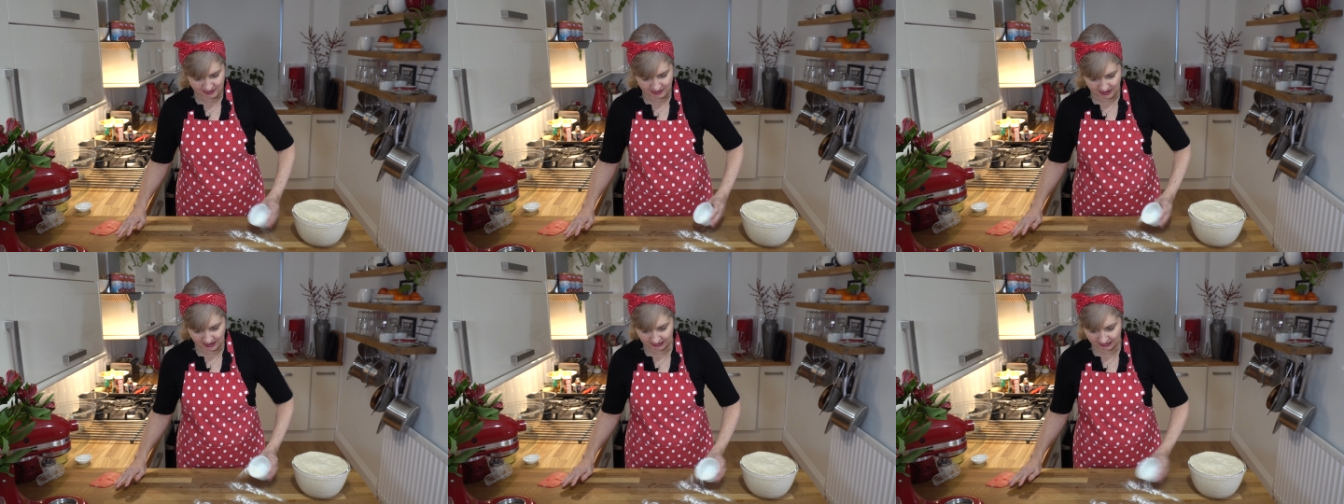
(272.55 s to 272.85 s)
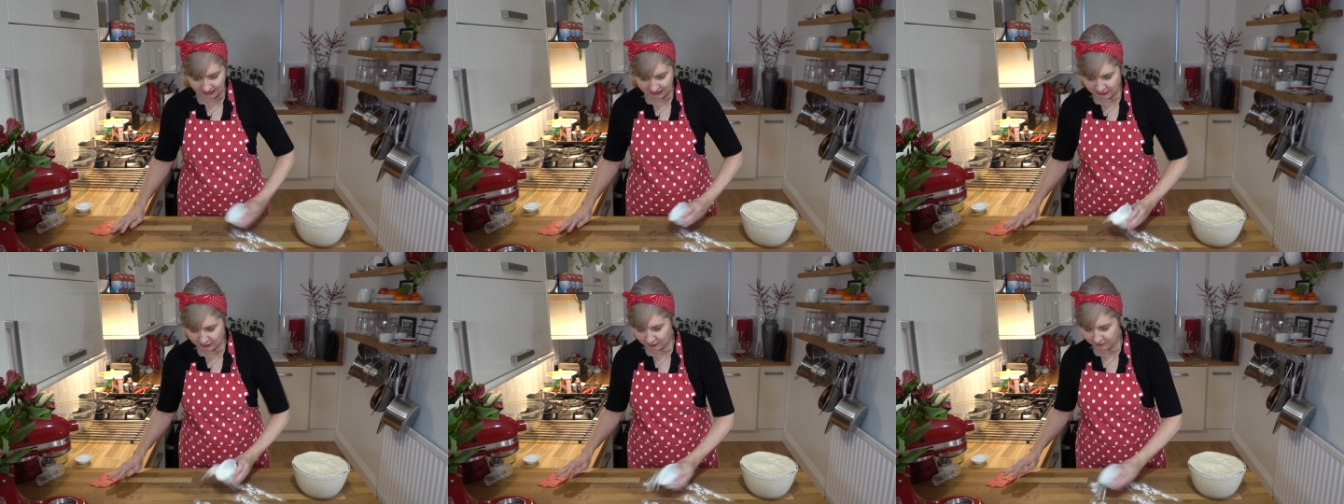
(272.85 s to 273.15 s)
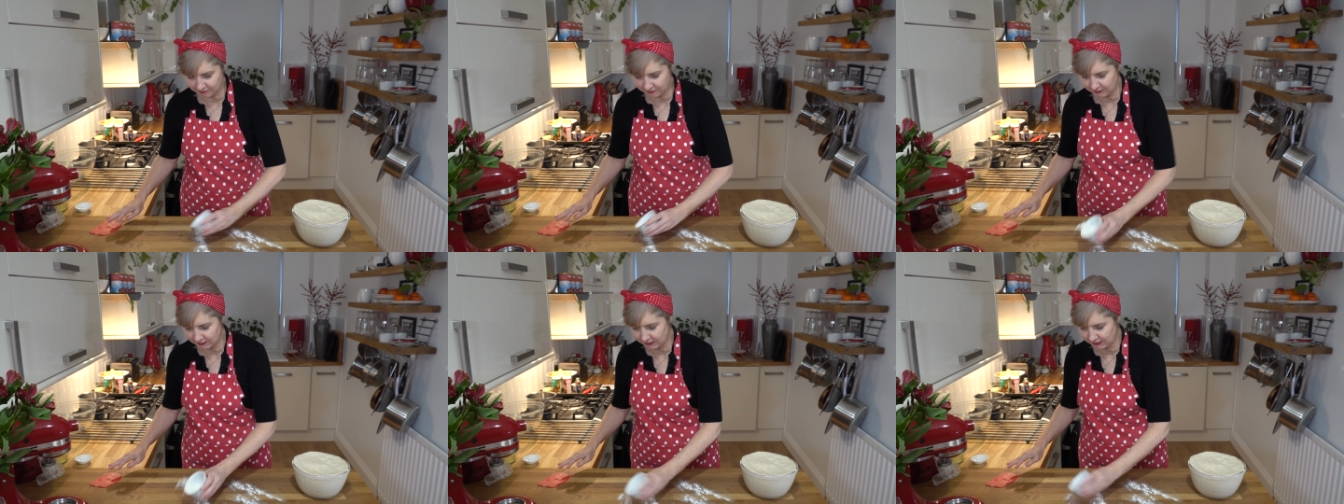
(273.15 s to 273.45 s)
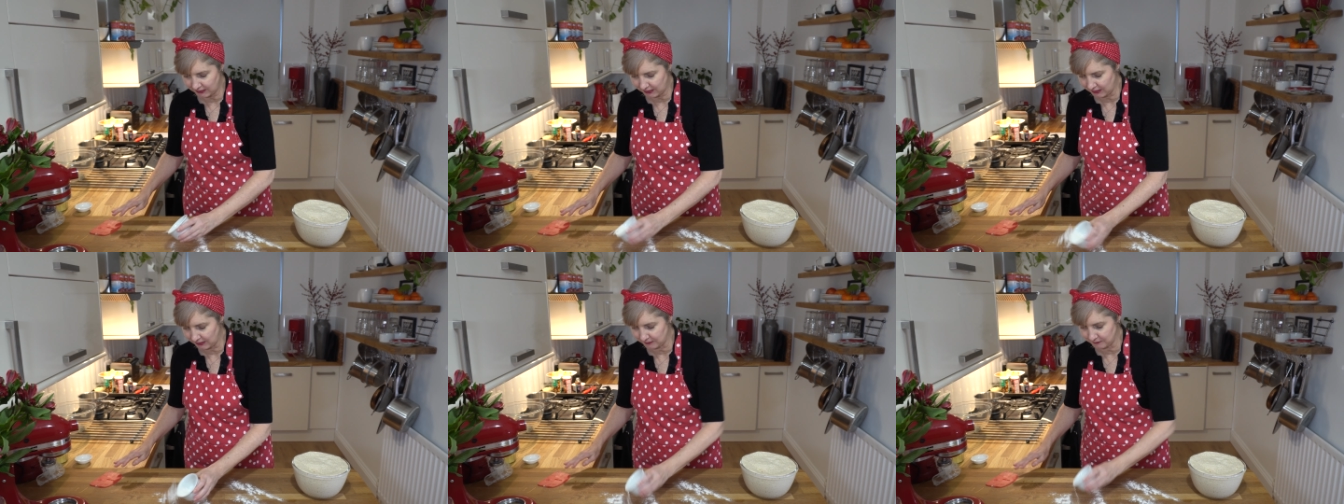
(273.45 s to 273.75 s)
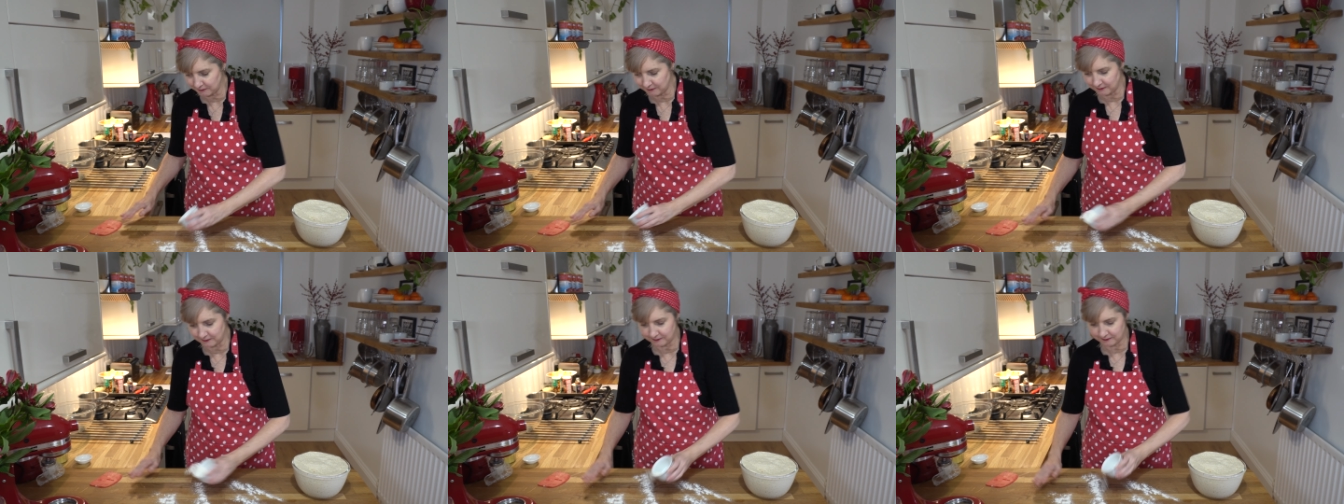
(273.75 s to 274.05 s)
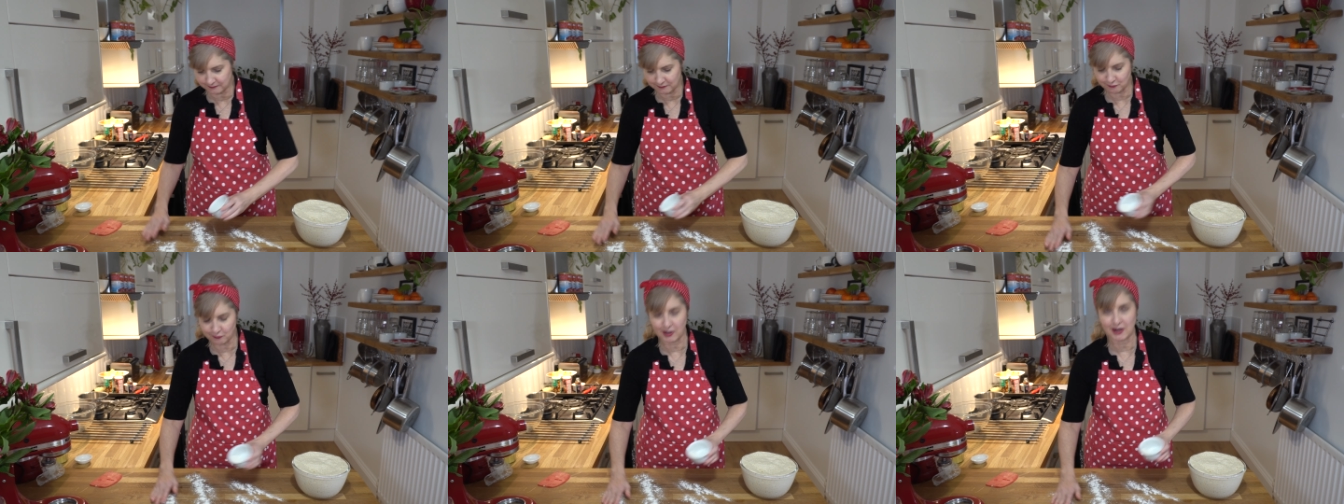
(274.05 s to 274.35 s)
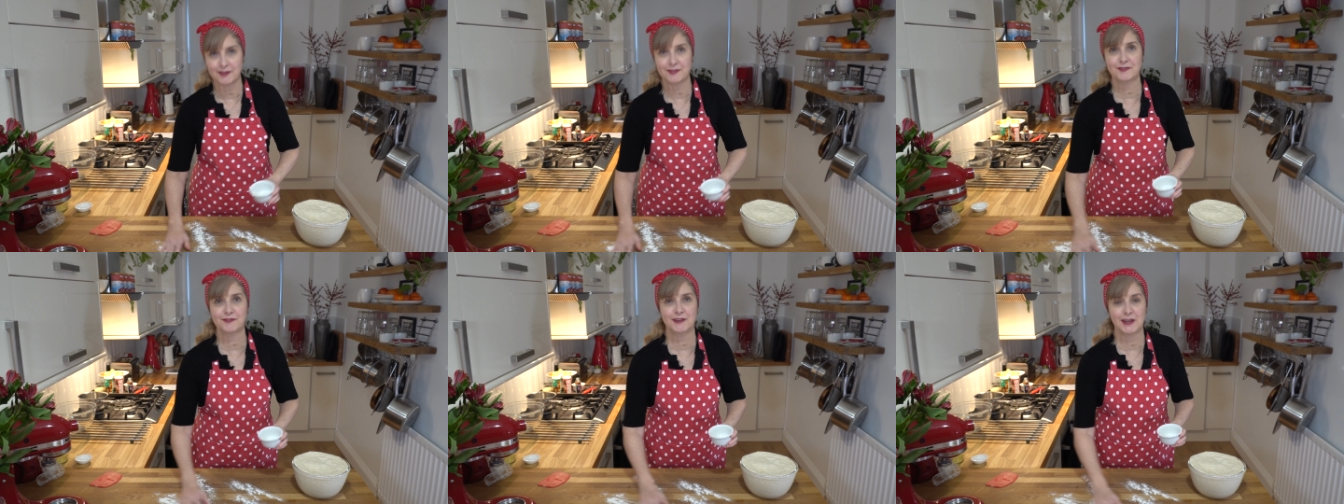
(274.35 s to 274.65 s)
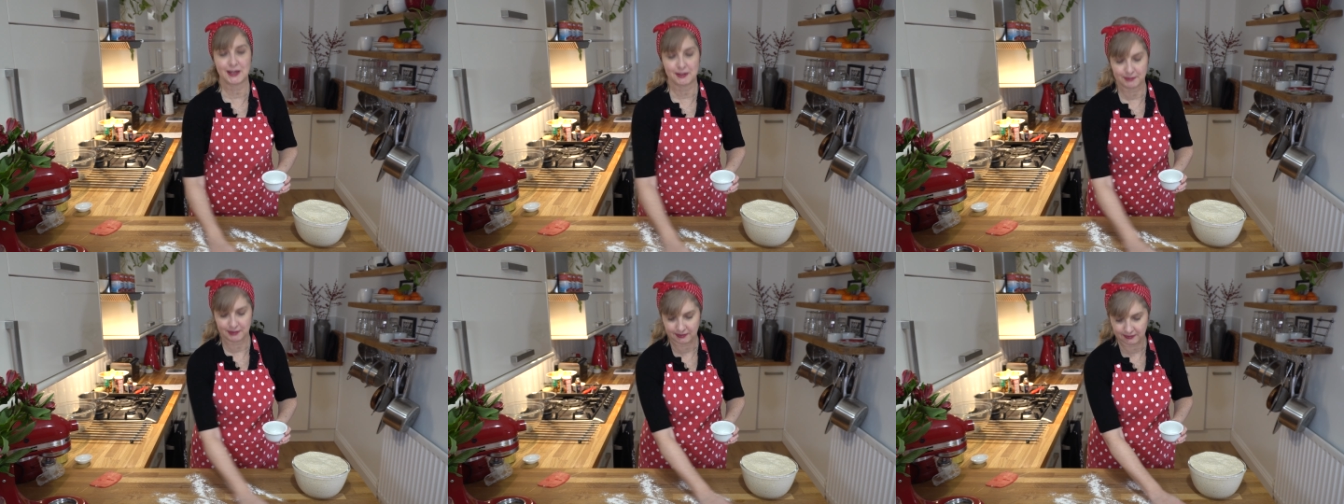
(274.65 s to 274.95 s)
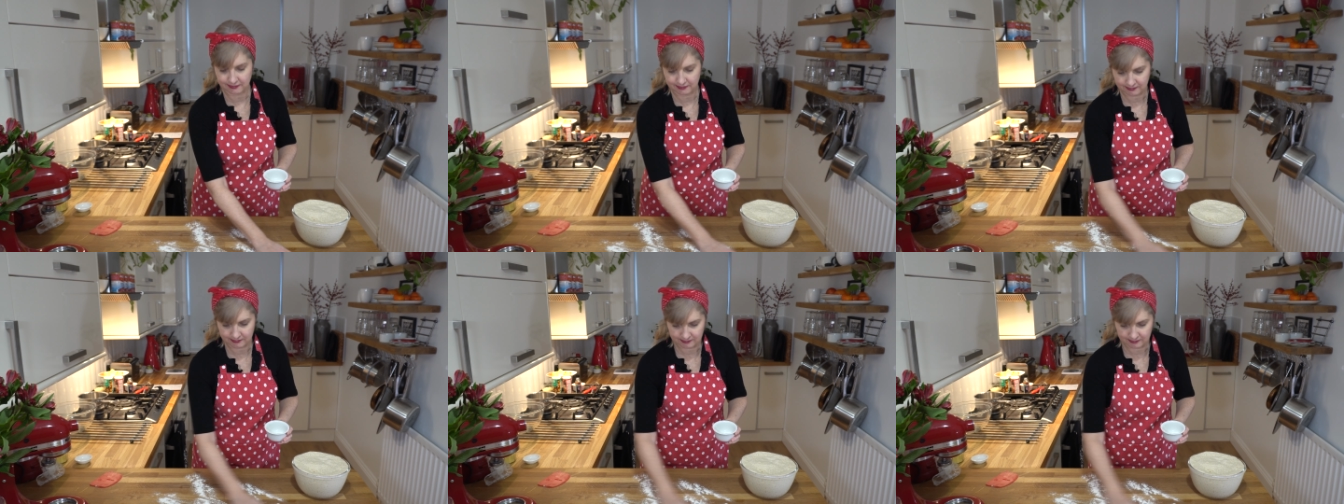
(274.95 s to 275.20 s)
I like using um, rice flour